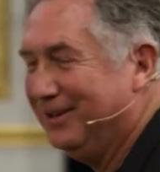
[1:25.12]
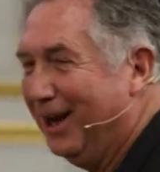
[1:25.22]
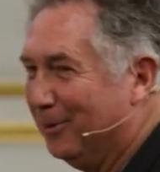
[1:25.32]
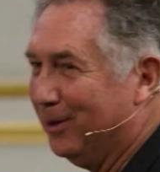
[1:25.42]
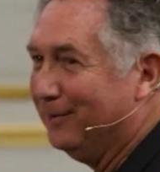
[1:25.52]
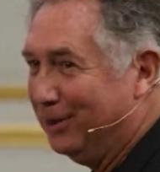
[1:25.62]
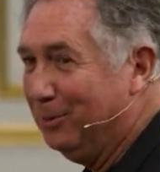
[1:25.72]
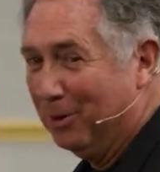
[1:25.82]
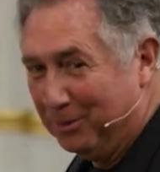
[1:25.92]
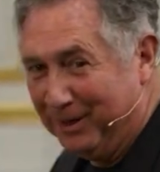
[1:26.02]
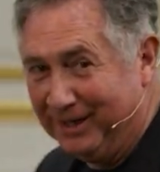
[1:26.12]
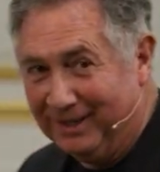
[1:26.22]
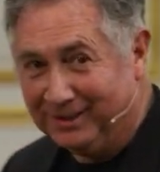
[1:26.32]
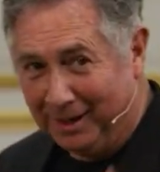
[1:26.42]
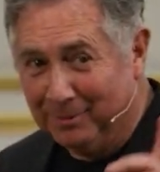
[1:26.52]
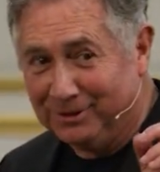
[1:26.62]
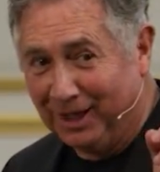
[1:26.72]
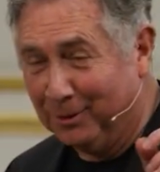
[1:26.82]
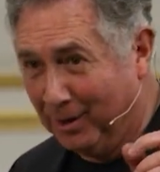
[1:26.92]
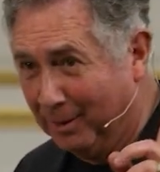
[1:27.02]
Not wherever you want to meet. He said, I'm going to
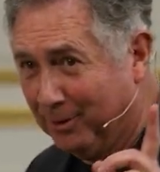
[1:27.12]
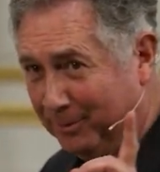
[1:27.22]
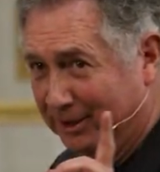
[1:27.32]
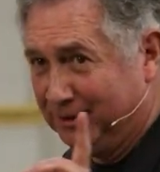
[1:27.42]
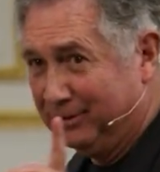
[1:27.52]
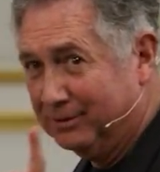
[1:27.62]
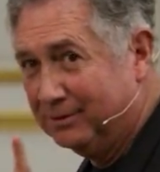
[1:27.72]
tell you where I'm going to meet you.